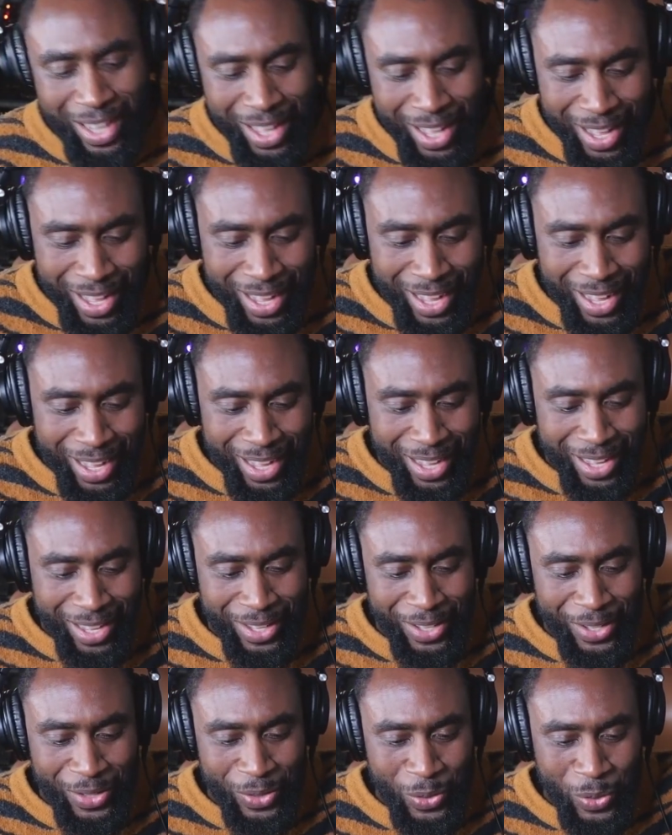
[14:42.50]

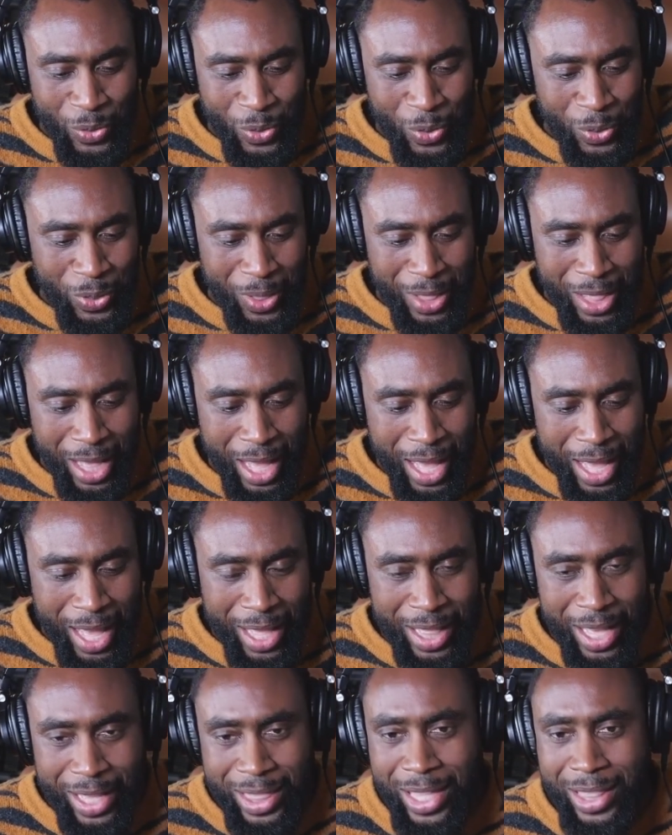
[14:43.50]
I
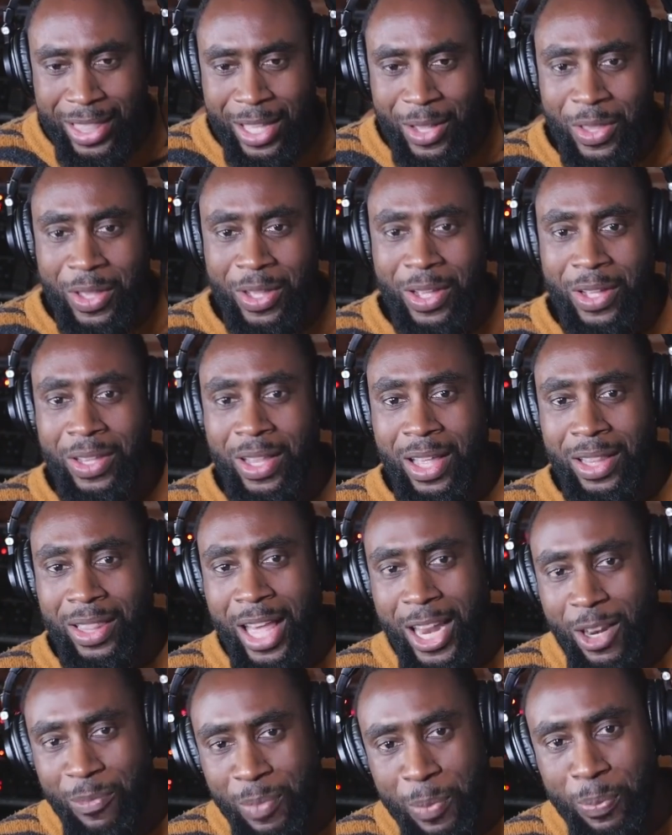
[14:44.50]
think that a
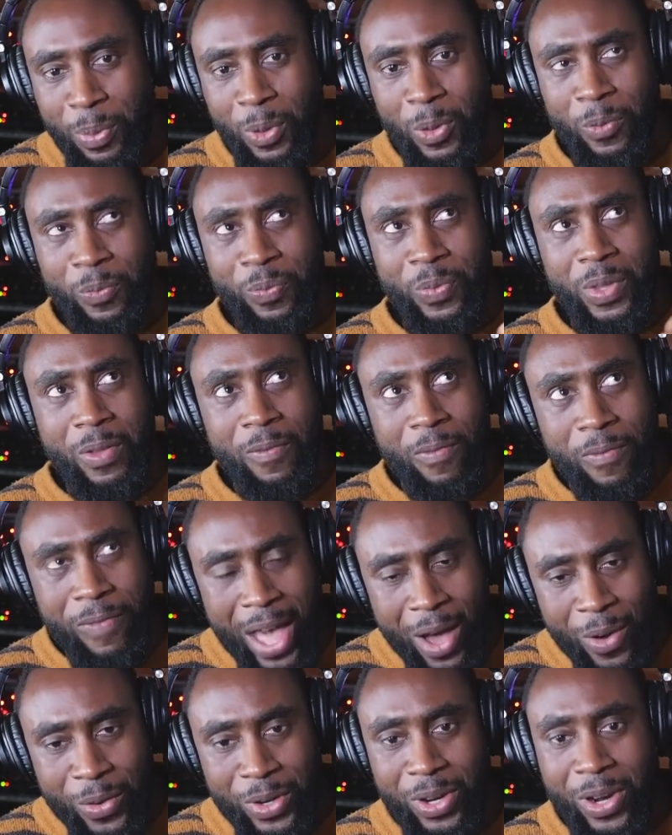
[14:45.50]
lot of people
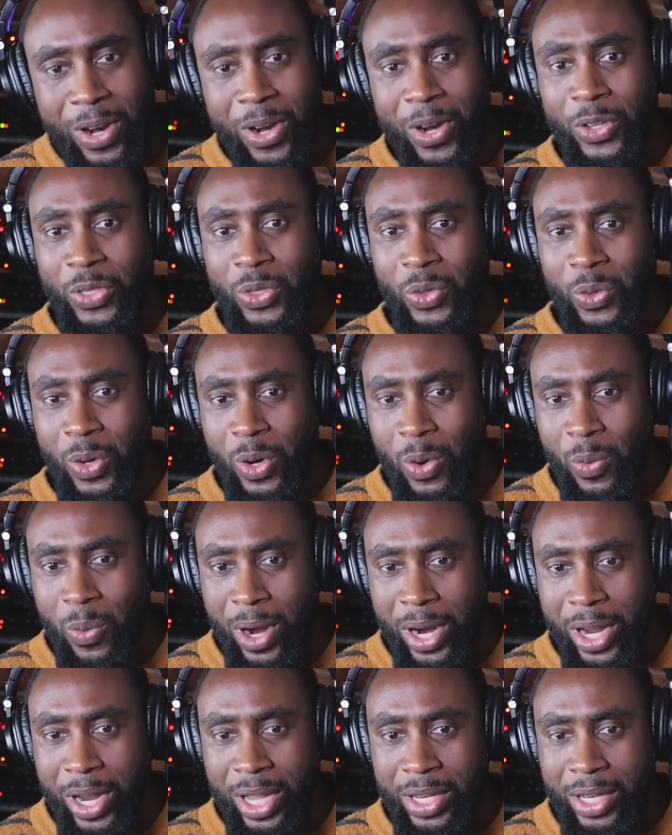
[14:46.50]
found her through her
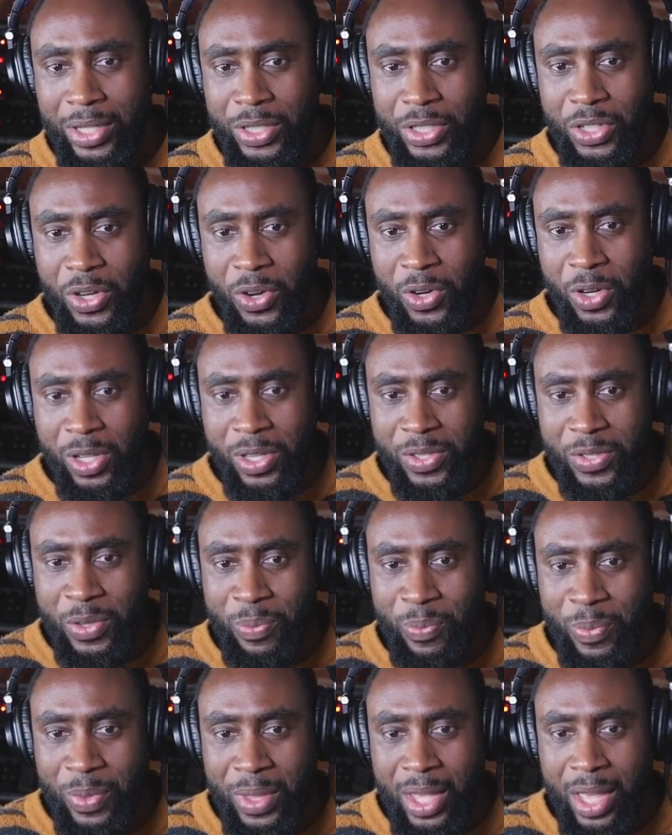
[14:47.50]
work in
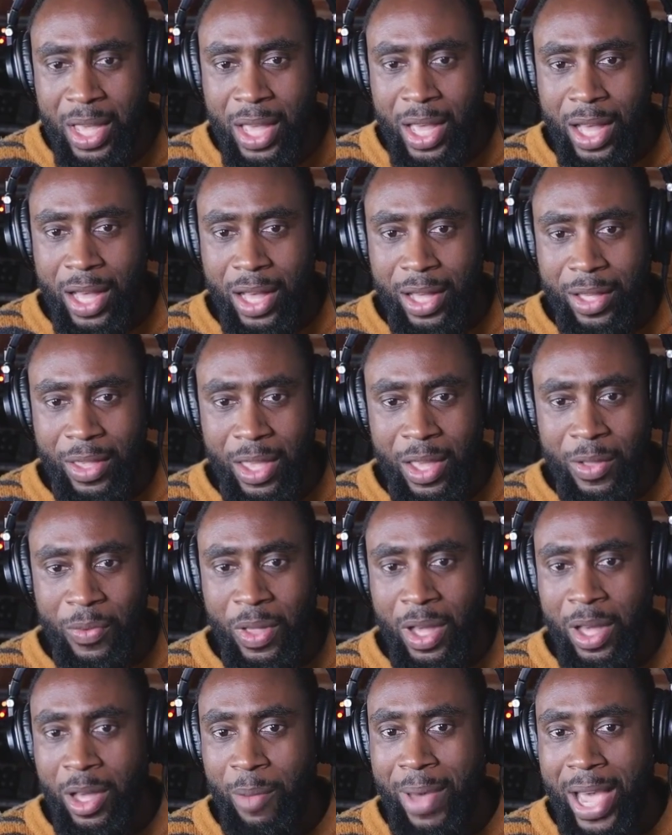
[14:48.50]
journalism
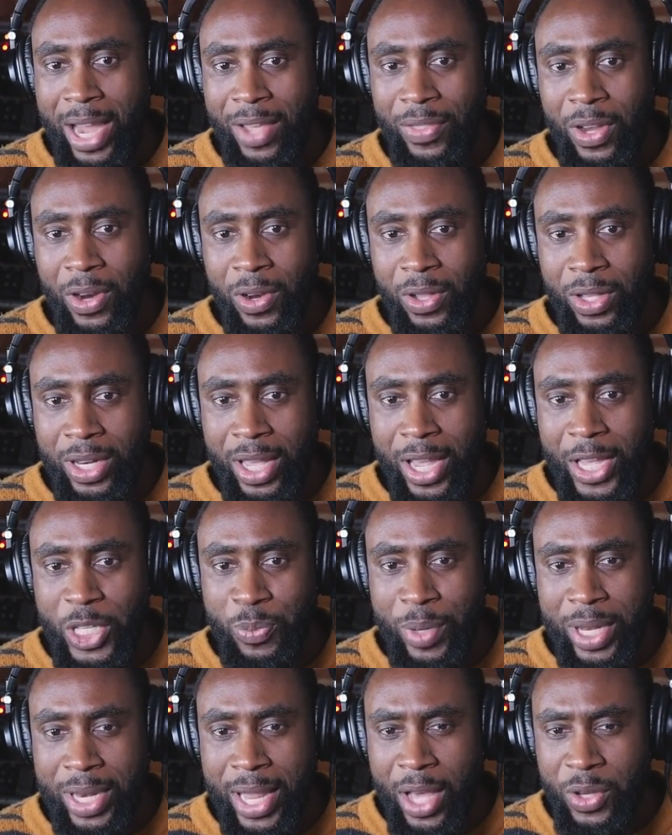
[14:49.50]
back in the early days,
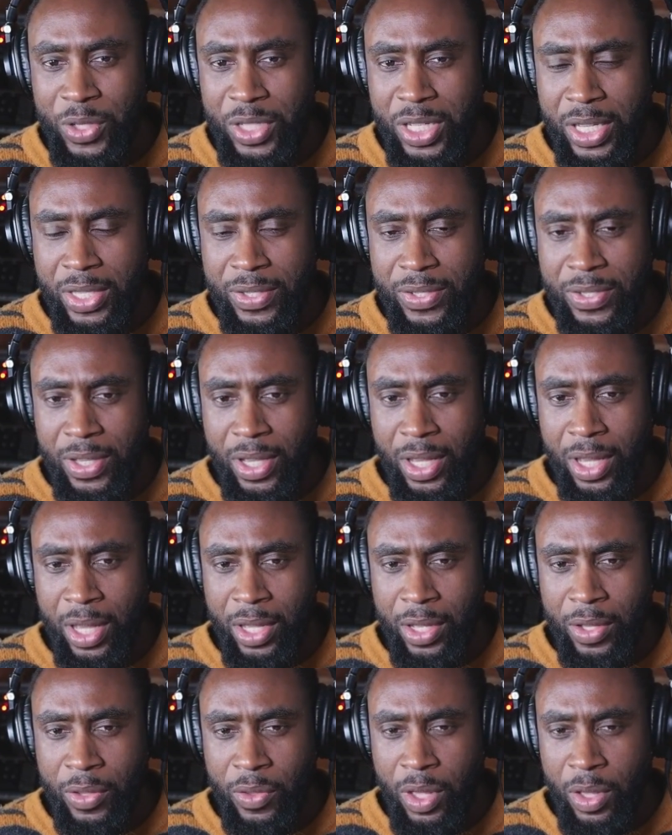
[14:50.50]
but now she's
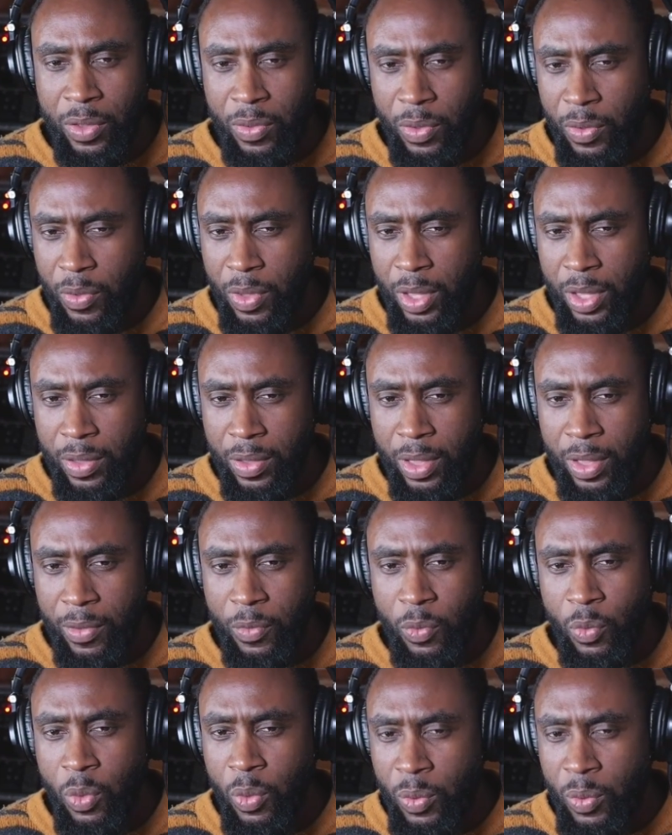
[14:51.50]
what's